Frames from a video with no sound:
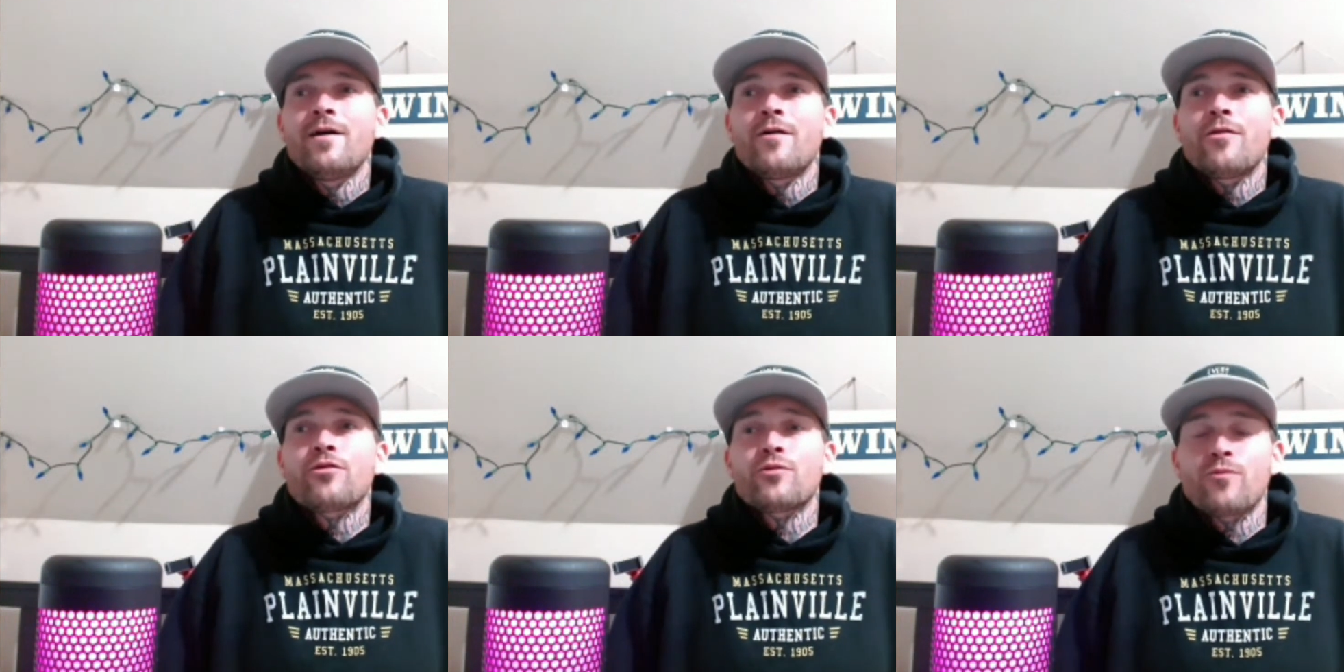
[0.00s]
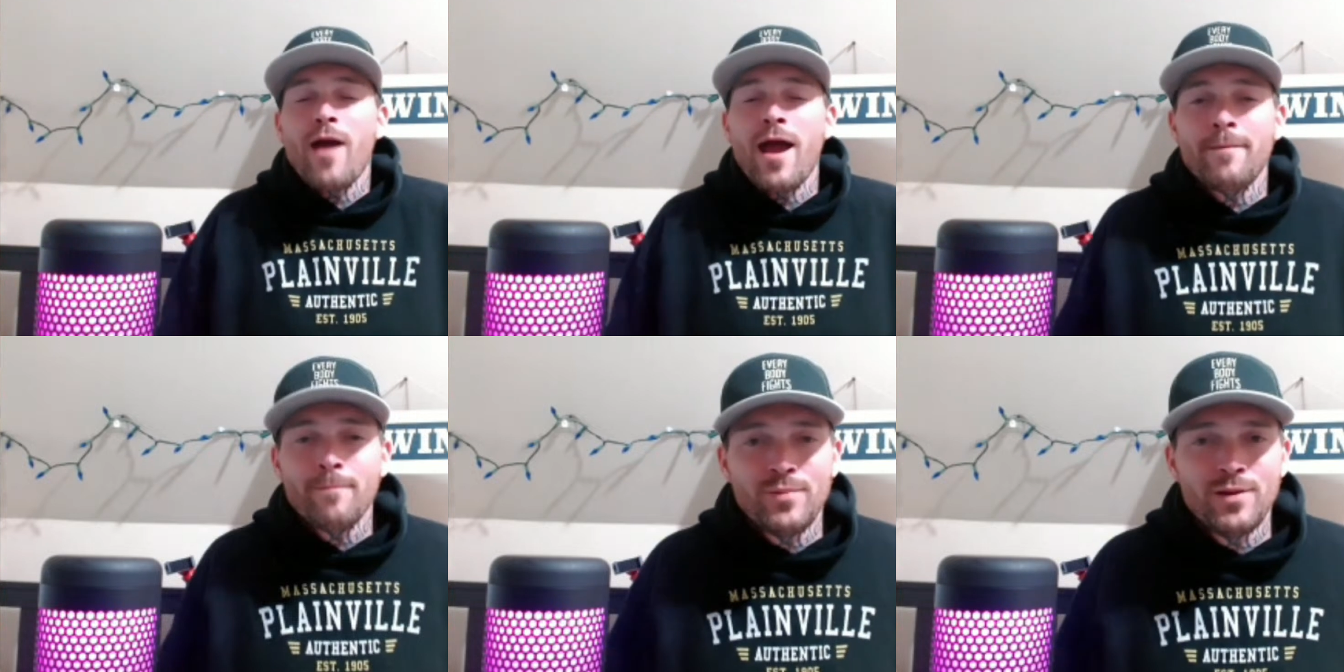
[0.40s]

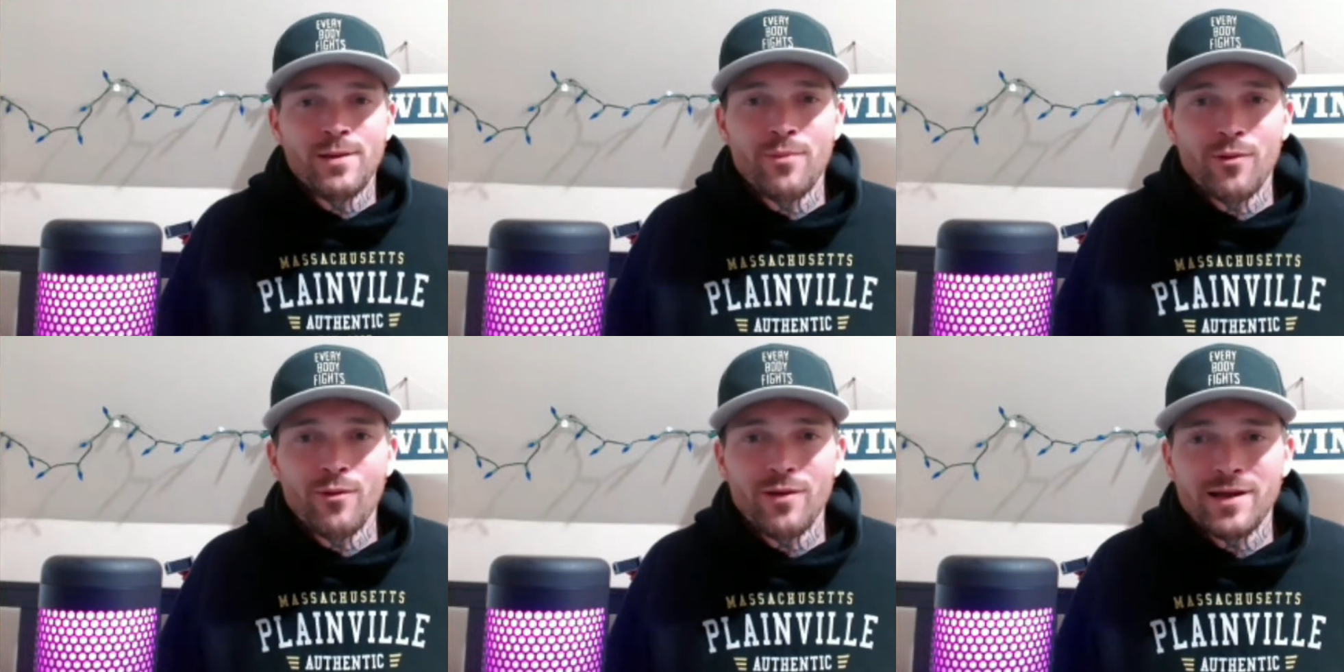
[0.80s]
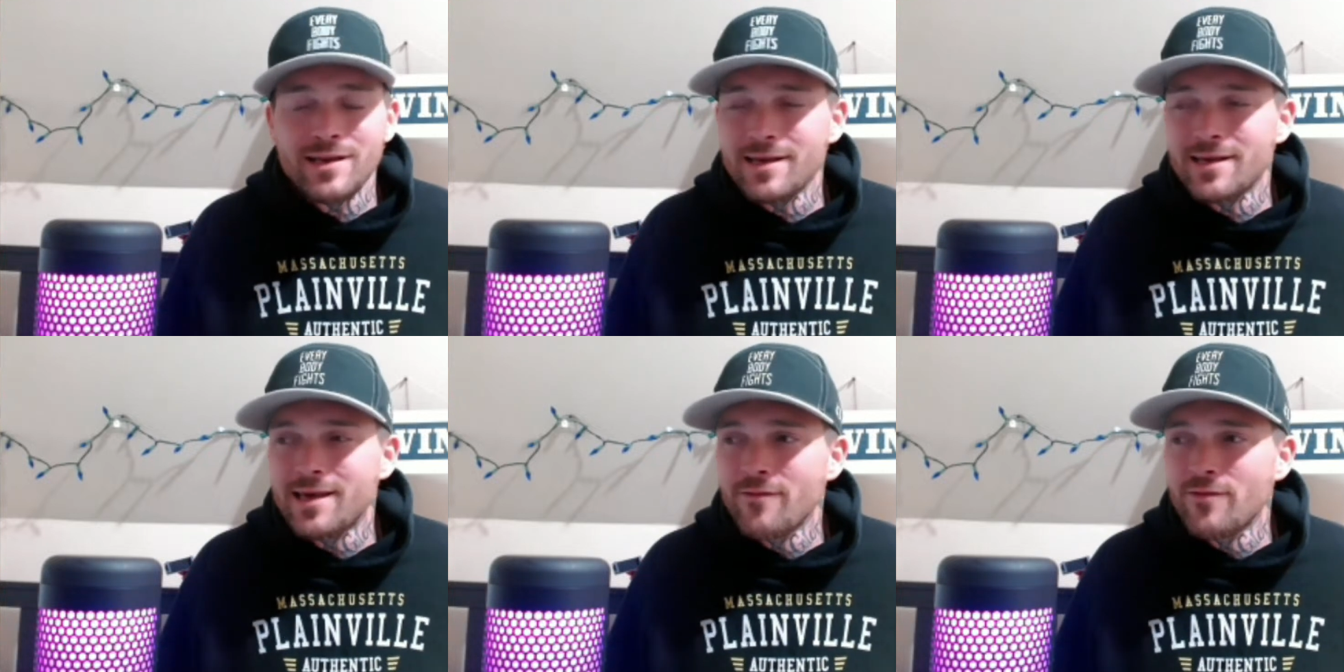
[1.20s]
threaten people
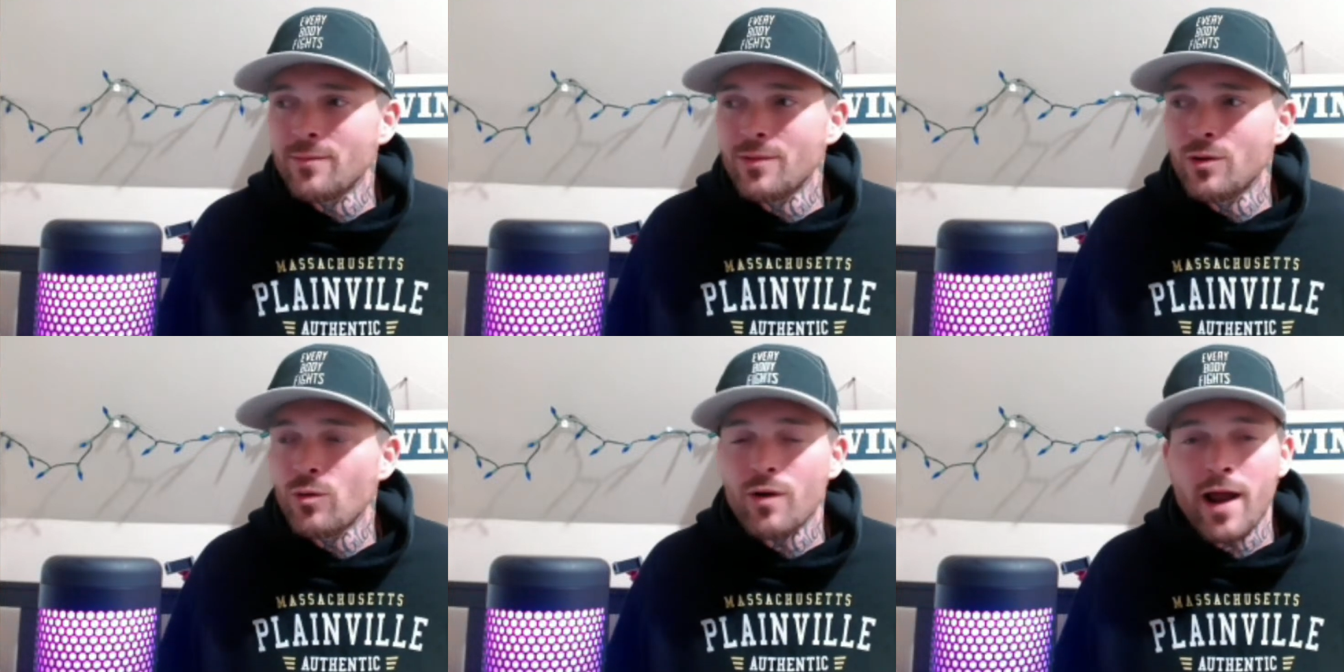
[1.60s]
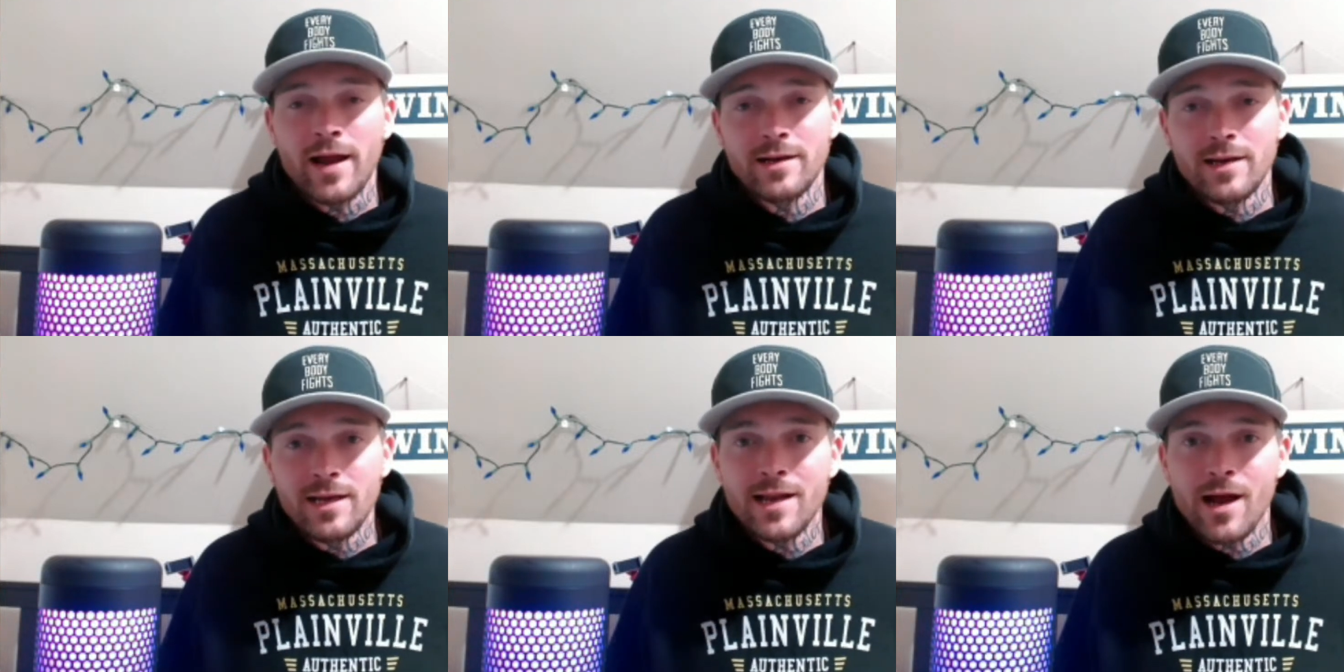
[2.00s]
into giving me what I
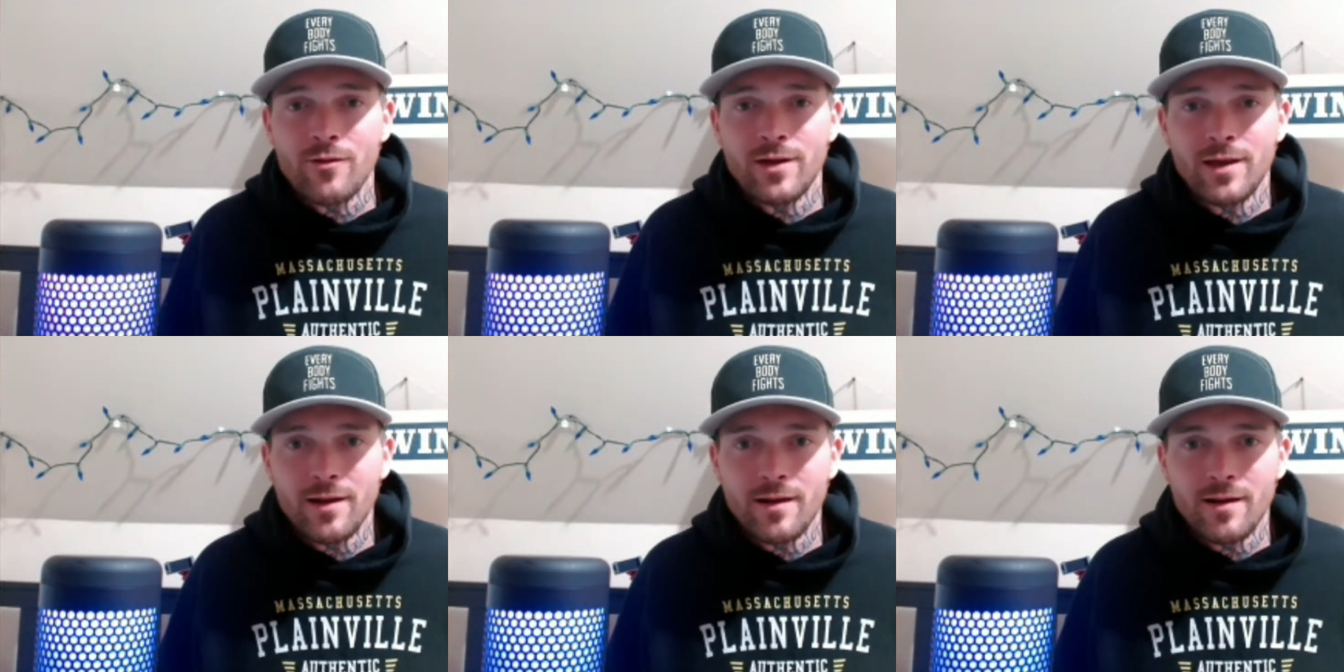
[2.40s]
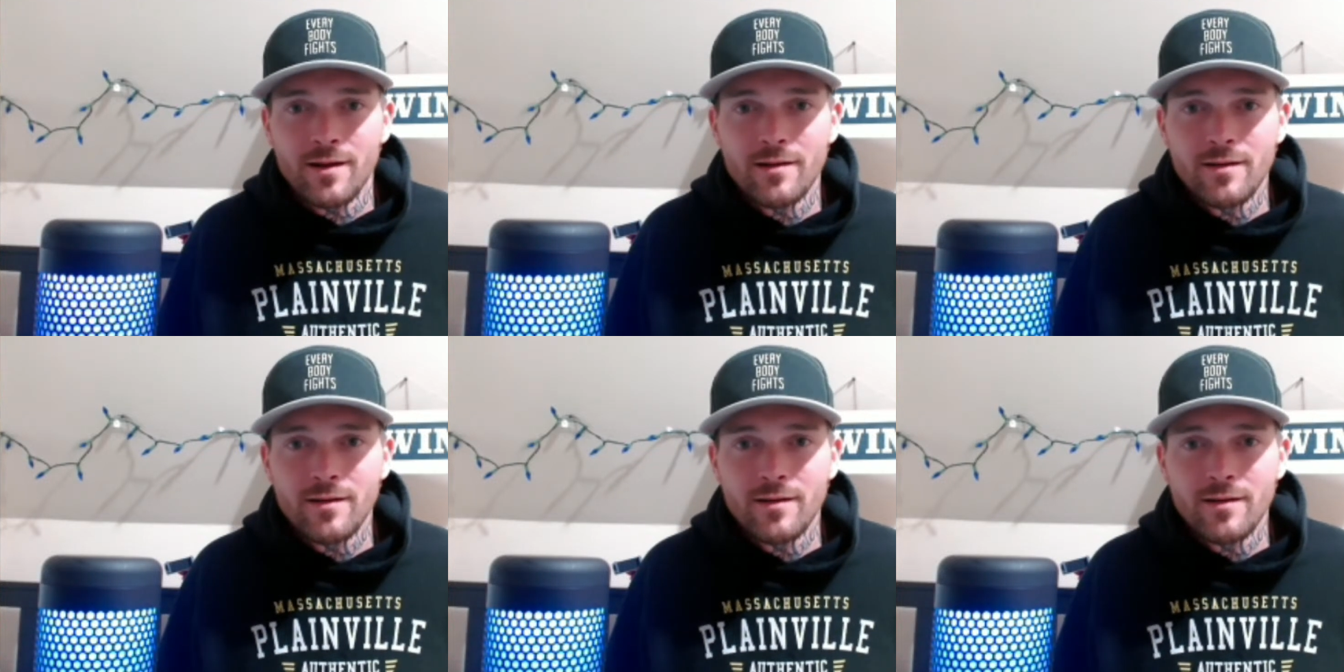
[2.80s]
need out here.